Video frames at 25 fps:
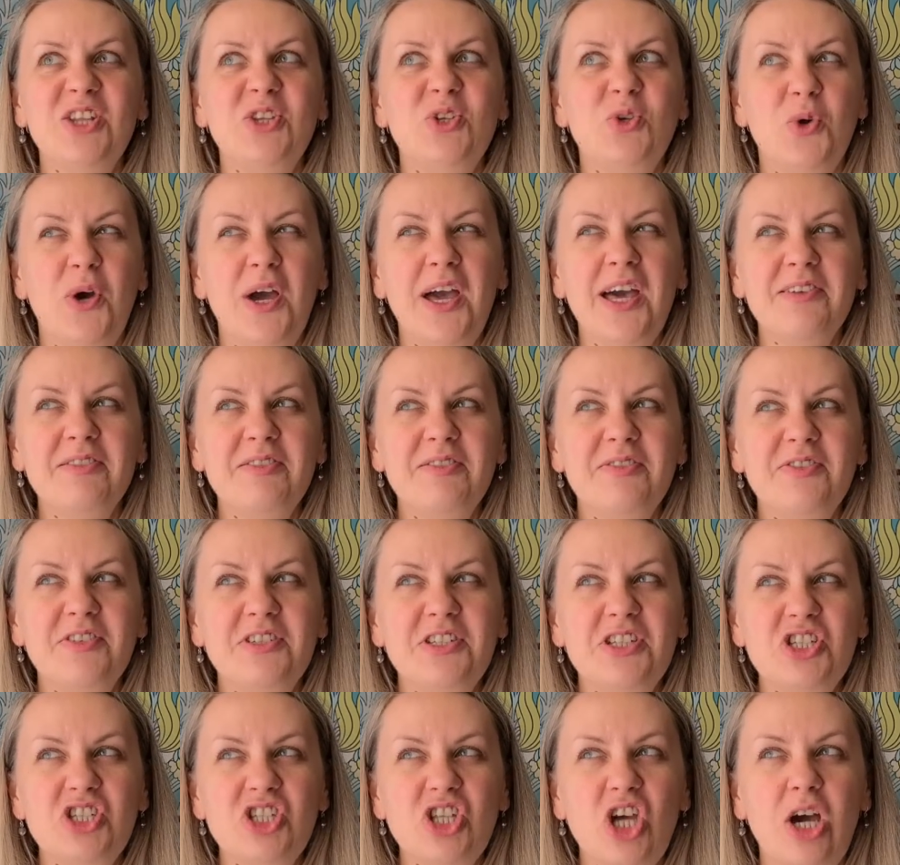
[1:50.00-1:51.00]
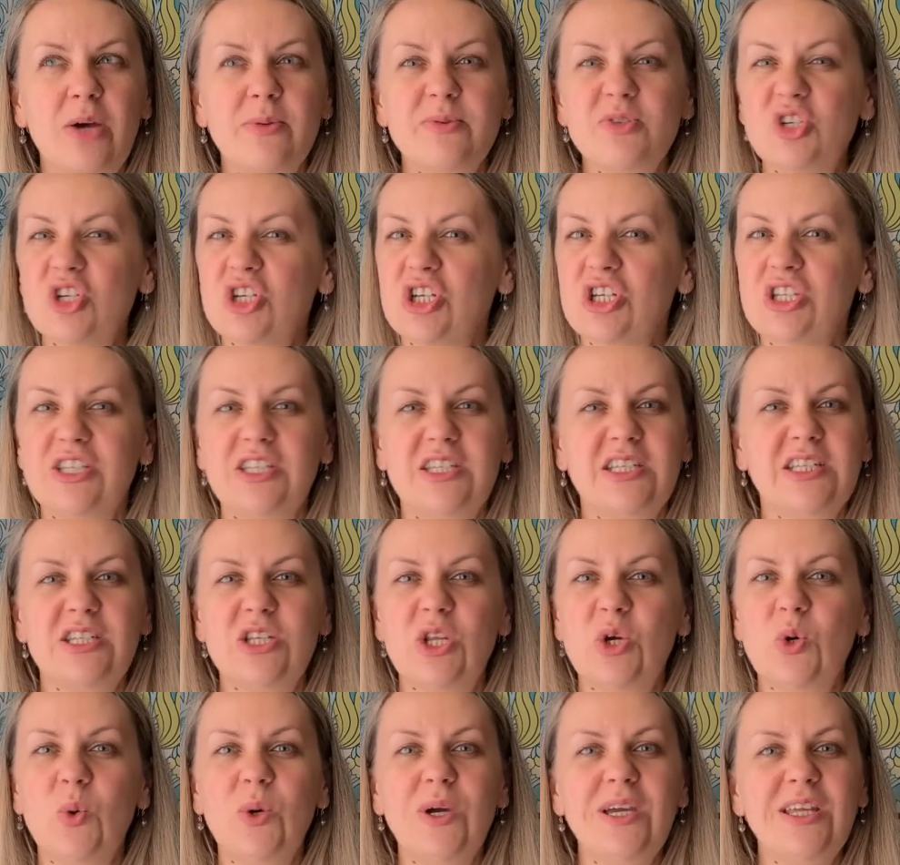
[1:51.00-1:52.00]
I have a finished object?
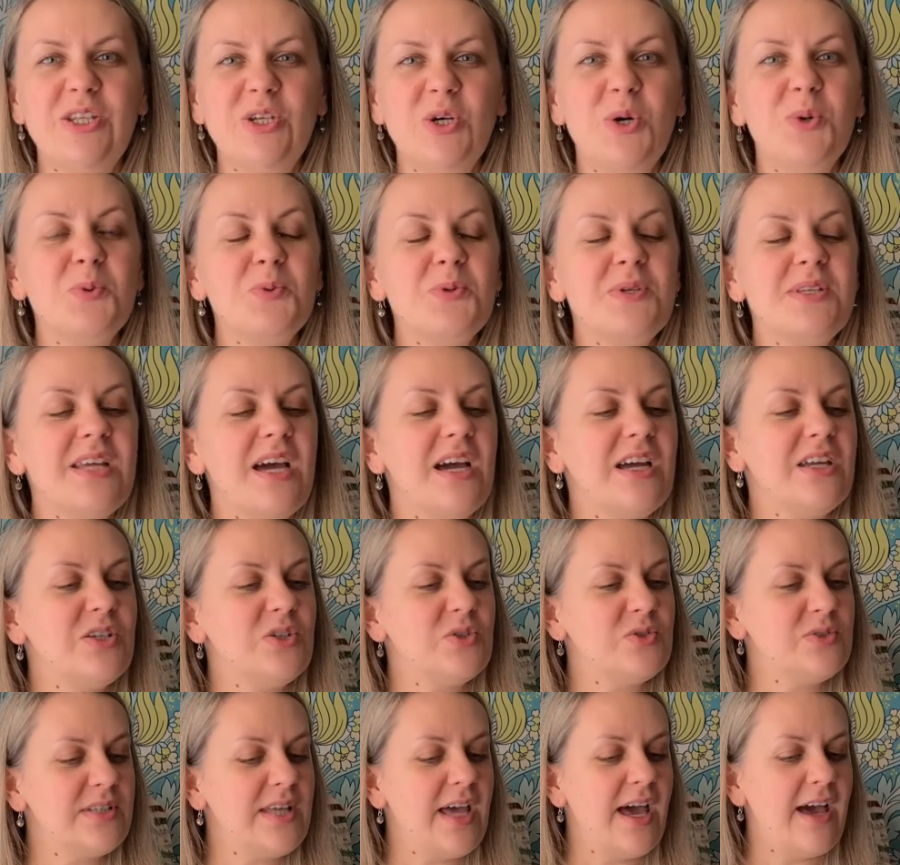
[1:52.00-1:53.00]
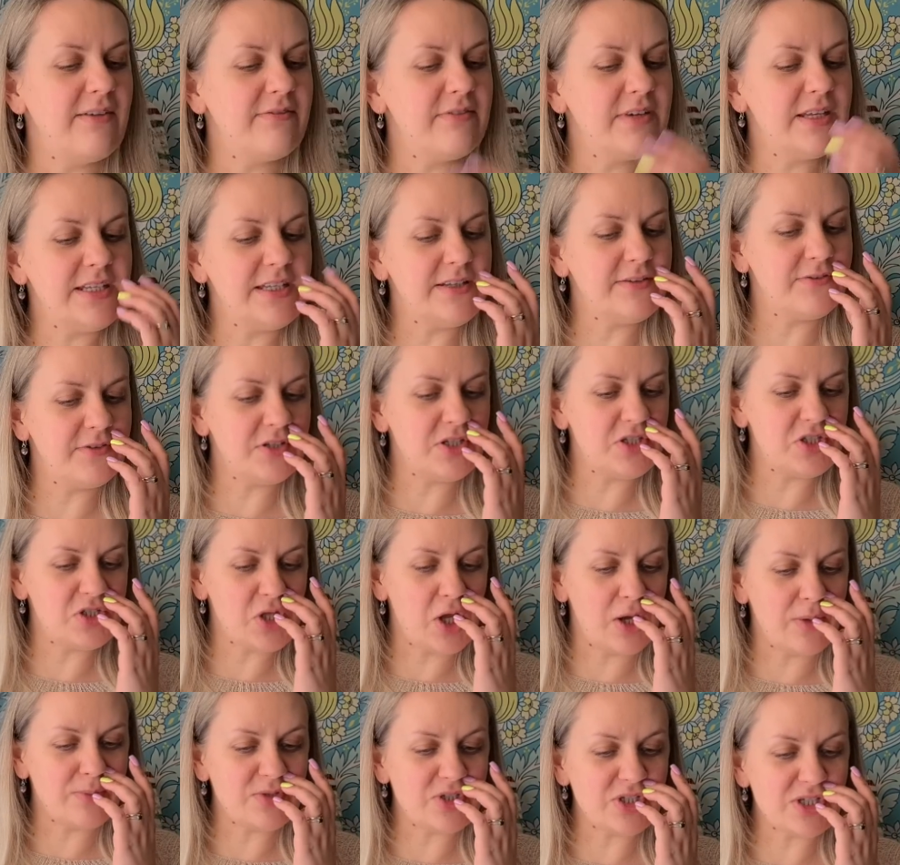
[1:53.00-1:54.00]
No, I don't. I don't have any finished
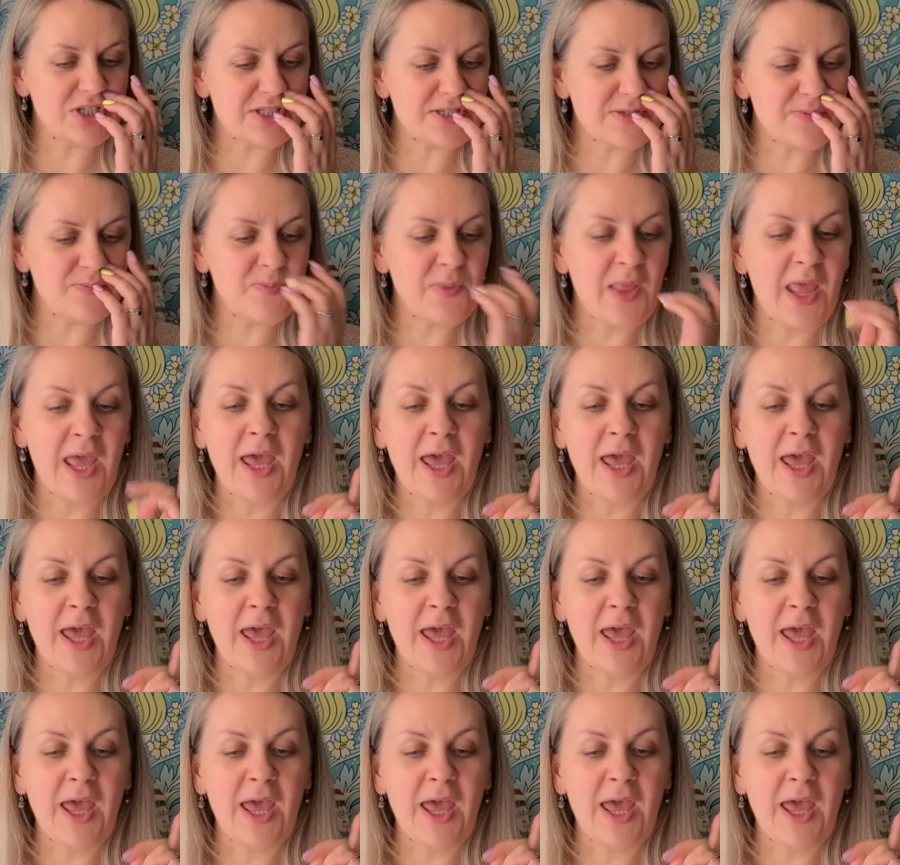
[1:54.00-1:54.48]
objects.